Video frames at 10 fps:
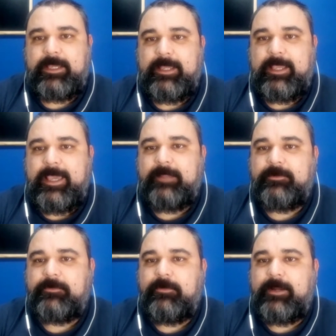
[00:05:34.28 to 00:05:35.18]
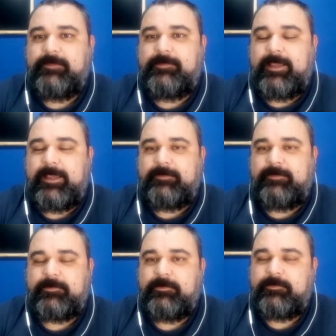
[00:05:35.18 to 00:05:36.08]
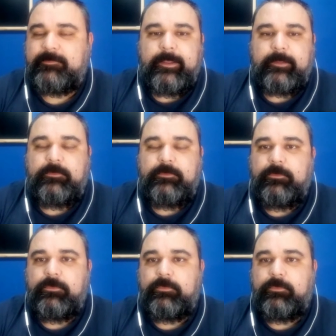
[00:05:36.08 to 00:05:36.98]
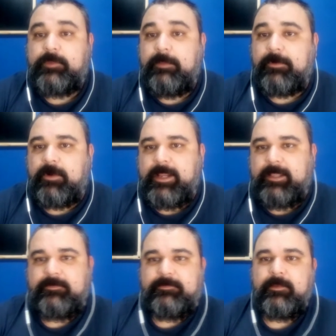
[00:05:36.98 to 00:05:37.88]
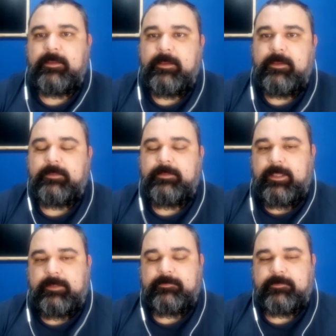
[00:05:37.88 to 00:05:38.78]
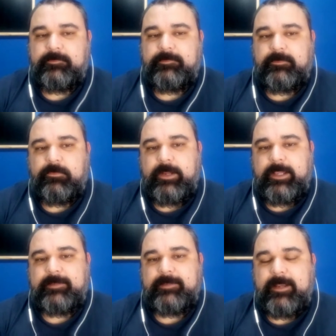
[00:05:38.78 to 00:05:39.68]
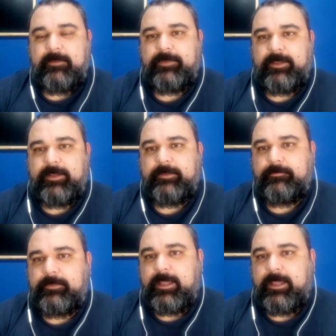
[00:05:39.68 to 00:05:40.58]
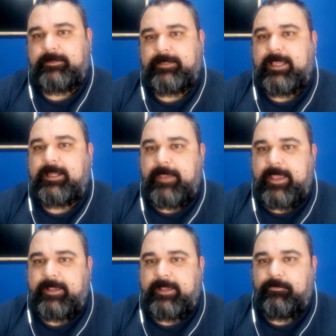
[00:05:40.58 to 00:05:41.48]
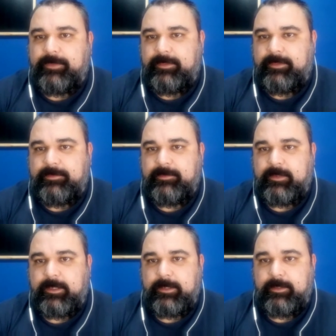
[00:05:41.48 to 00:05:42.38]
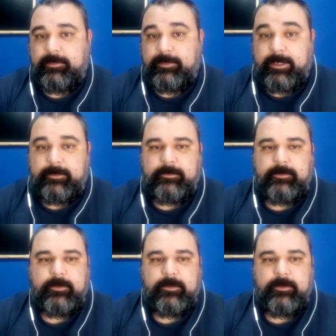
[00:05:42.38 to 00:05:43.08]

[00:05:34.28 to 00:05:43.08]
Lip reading: categorize the answers, to summarize the answers and create kind of a data bank with them.